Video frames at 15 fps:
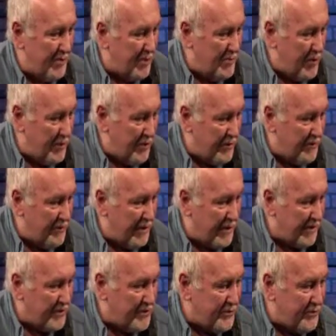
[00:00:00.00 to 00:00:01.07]
able to move your
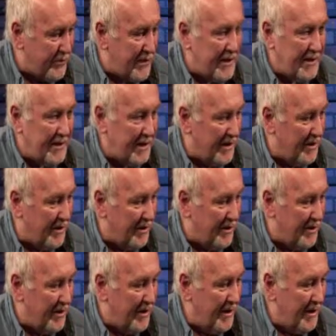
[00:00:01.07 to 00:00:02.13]
fingers freely
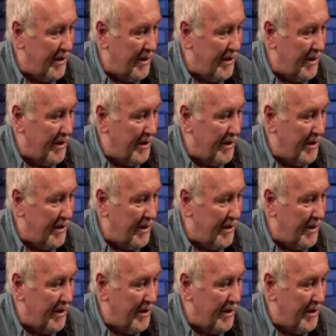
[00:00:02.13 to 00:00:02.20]
here.